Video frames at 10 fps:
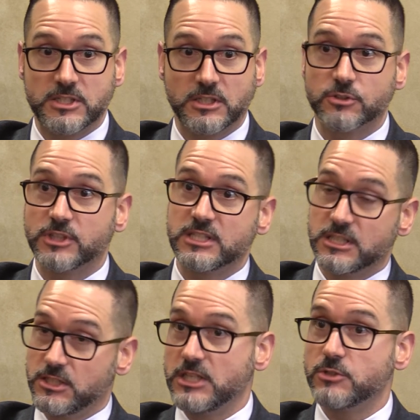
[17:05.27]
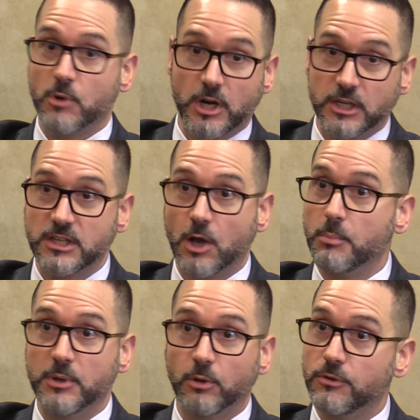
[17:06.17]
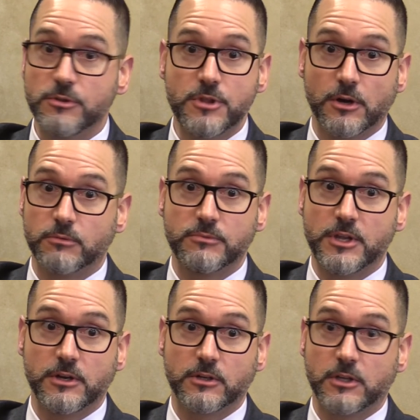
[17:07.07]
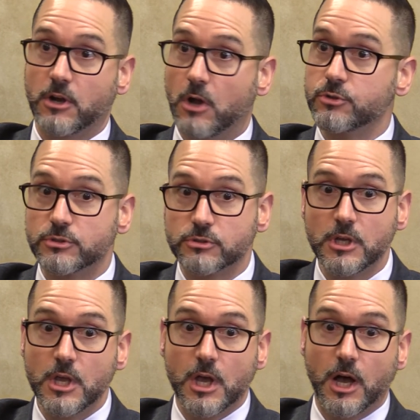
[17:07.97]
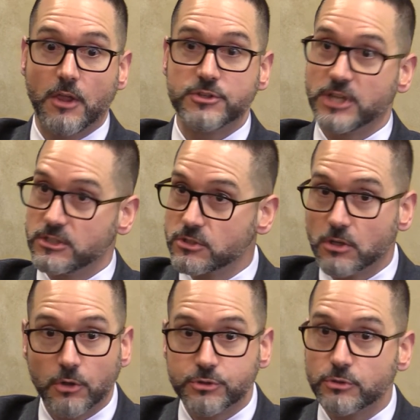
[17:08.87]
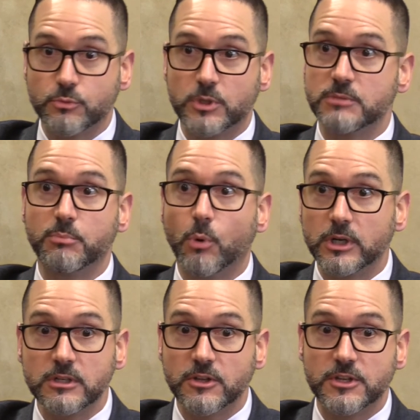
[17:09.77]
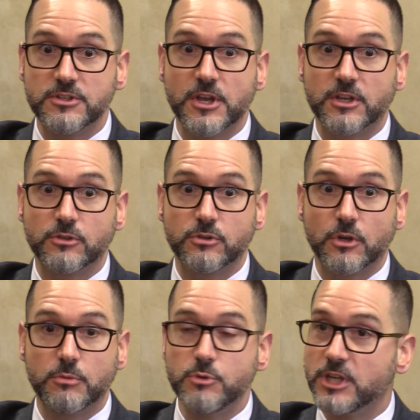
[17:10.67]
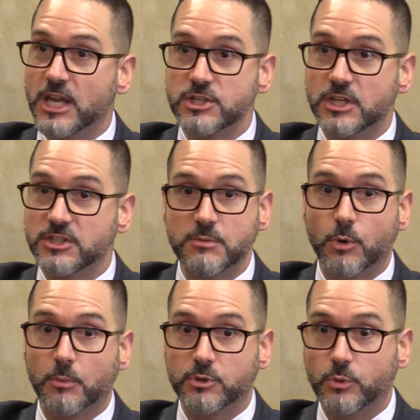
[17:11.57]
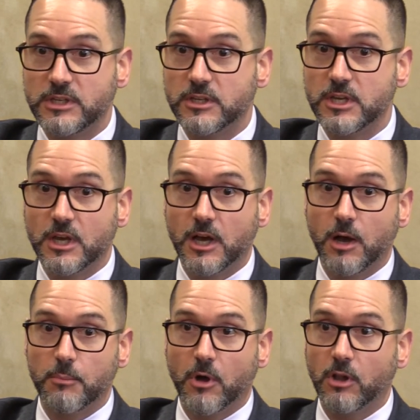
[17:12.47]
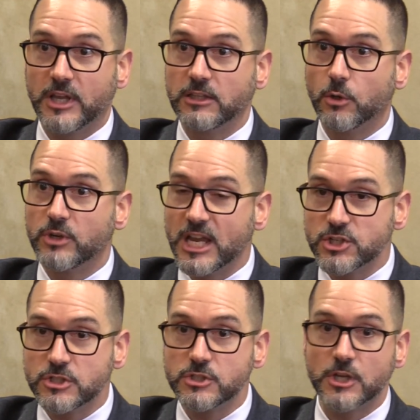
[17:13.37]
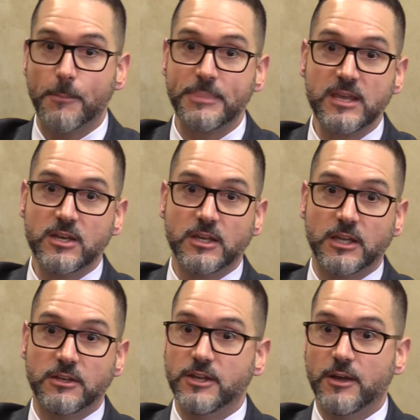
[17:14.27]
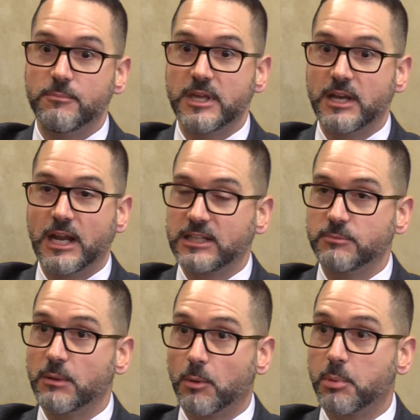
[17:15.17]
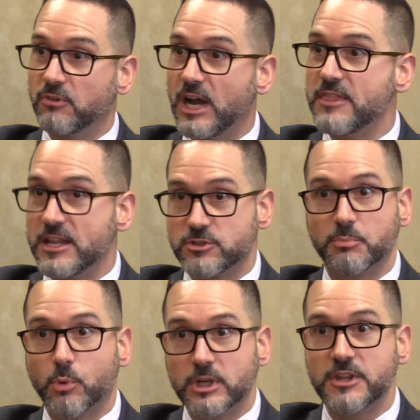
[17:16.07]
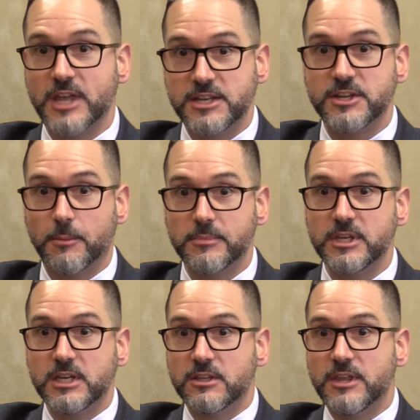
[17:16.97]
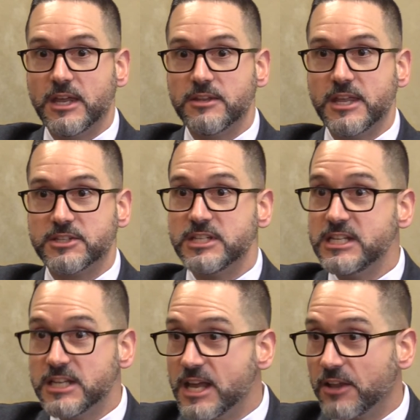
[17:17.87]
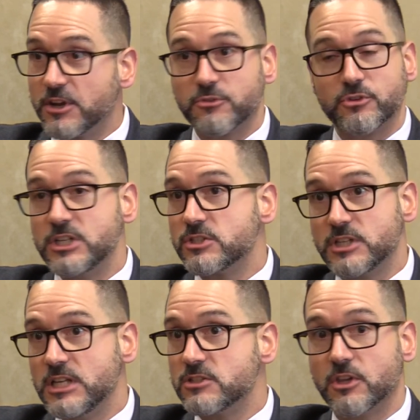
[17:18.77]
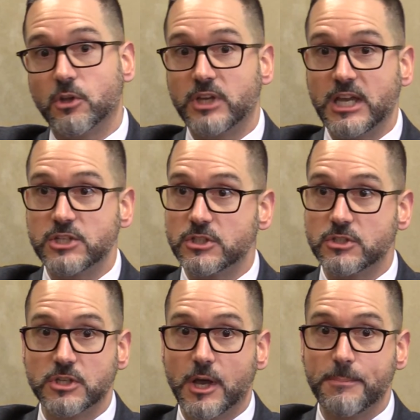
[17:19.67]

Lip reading: skill sets into each market to help build their cultures. The census culture is what's important. The communication and teamwork between all 8 locations, and I'd like to be able to provide that support that's needed out there for each of the locations,